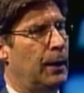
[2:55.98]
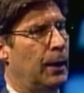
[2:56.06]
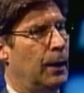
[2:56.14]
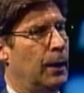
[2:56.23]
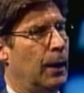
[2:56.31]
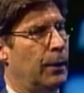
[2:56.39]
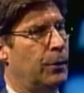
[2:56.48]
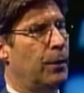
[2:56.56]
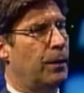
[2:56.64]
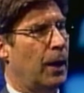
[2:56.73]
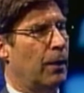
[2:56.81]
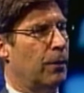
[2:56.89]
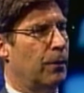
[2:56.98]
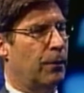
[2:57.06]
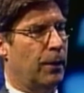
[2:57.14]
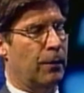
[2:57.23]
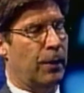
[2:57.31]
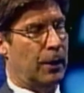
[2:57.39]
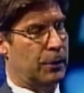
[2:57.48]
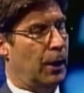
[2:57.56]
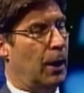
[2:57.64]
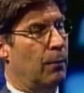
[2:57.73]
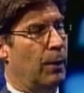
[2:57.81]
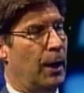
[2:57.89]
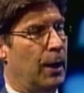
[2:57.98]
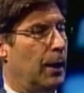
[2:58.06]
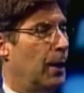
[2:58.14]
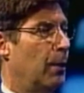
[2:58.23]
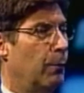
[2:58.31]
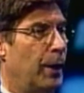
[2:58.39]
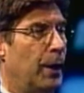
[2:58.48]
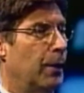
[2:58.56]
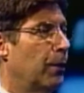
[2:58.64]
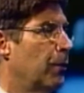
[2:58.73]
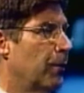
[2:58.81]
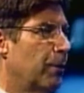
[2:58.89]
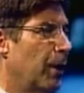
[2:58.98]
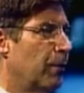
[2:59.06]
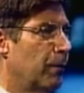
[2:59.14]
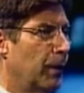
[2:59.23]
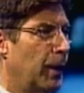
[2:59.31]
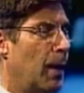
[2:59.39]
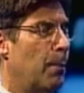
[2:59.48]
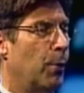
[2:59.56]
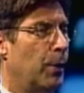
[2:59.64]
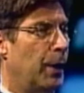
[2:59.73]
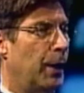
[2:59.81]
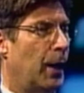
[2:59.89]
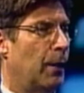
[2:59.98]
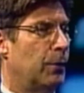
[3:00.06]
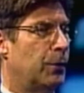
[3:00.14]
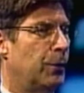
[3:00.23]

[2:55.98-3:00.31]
in 2006, actually, I ran unsuccessfully. I pointed out